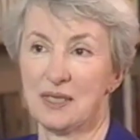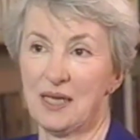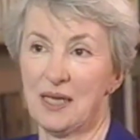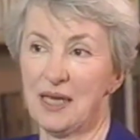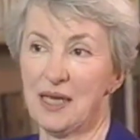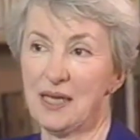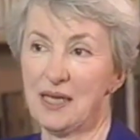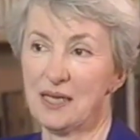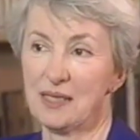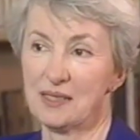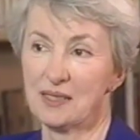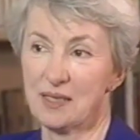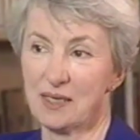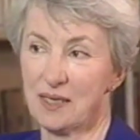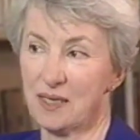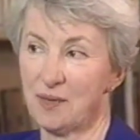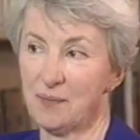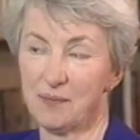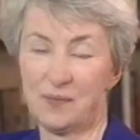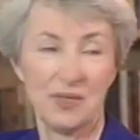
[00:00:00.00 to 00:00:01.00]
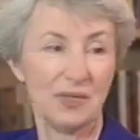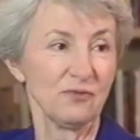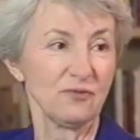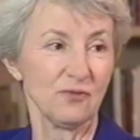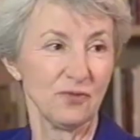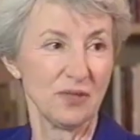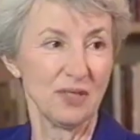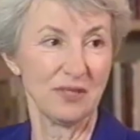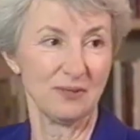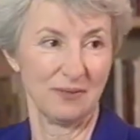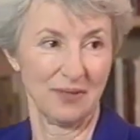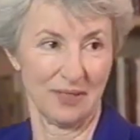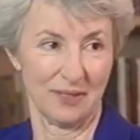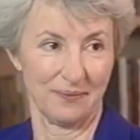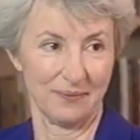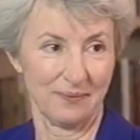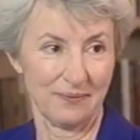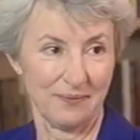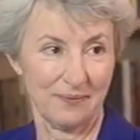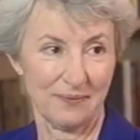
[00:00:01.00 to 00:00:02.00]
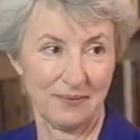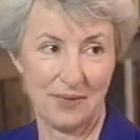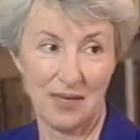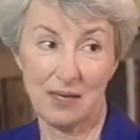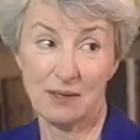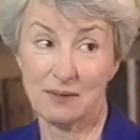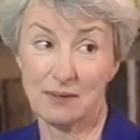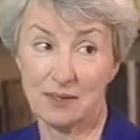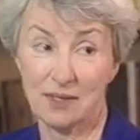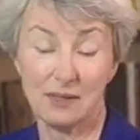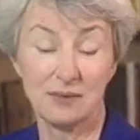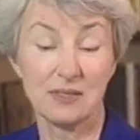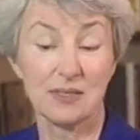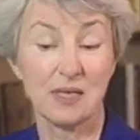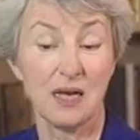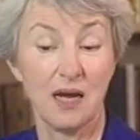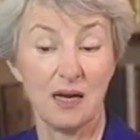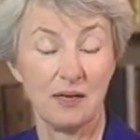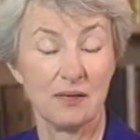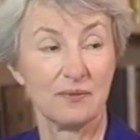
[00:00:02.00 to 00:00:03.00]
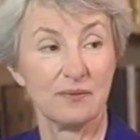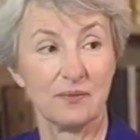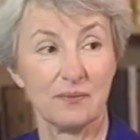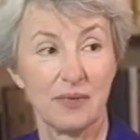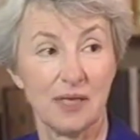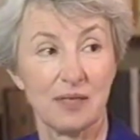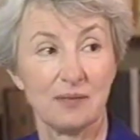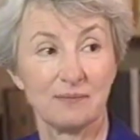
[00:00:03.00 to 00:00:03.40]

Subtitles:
and be free of it. That was hard for me.